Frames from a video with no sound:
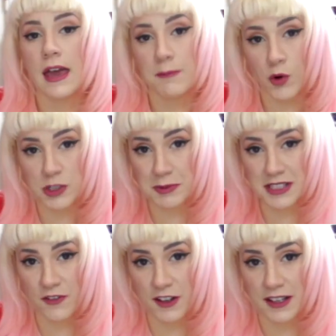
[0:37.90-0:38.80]
It more
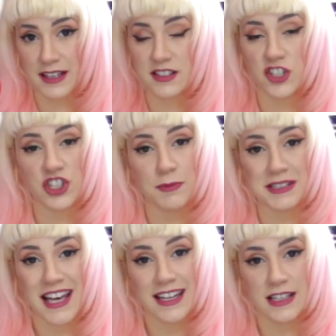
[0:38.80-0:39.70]
specifically is the
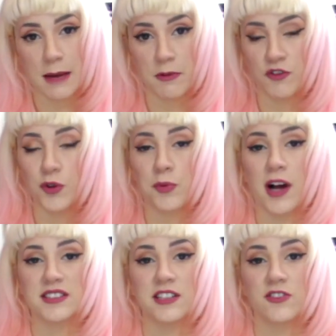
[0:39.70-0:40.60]
cheapest any type of food
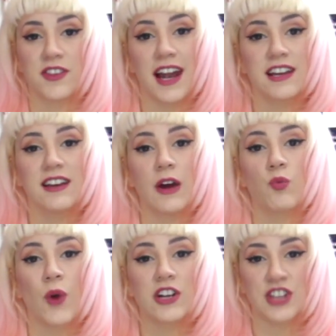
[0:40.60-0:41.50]
processor that I could
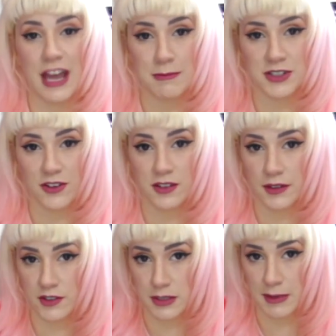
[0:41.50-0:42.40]
get rushed Amazon delivered to